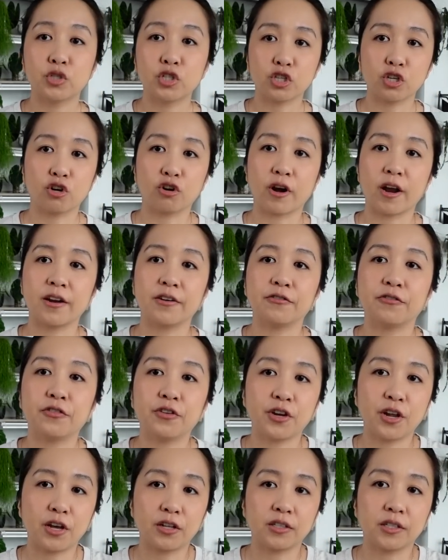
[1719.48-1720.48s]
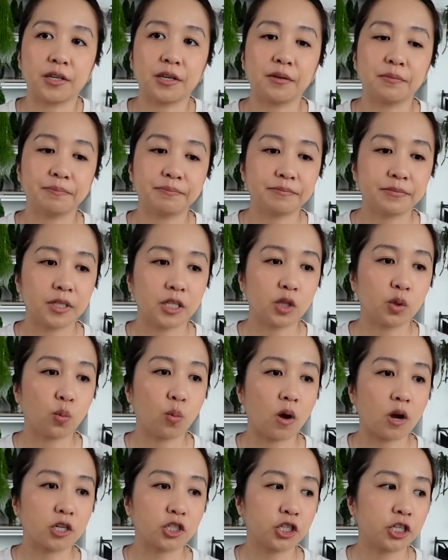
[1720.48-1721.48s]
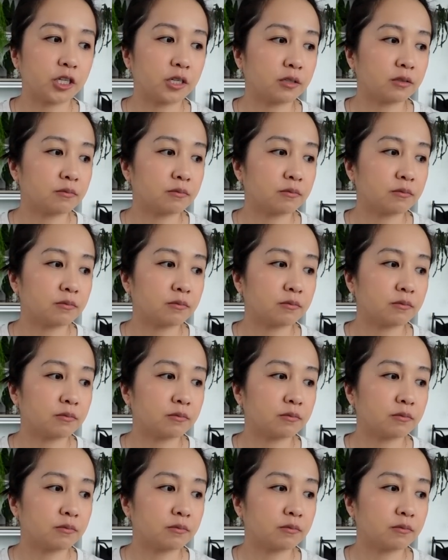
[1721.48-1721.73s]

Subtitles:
The grand finale in the washing